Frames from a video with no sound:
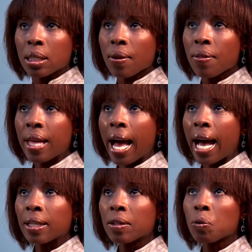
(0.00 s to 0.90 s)

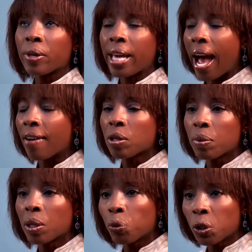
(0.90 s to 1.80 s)
that we have to
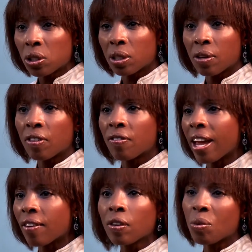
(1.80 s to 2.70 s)
be appreciative of
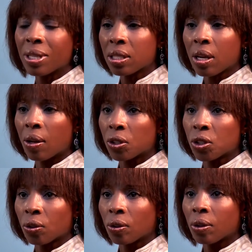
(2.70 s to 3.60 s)
everyone's
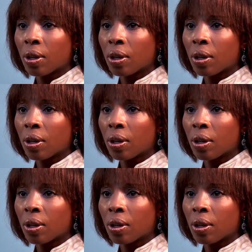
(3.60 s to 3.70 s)
culture.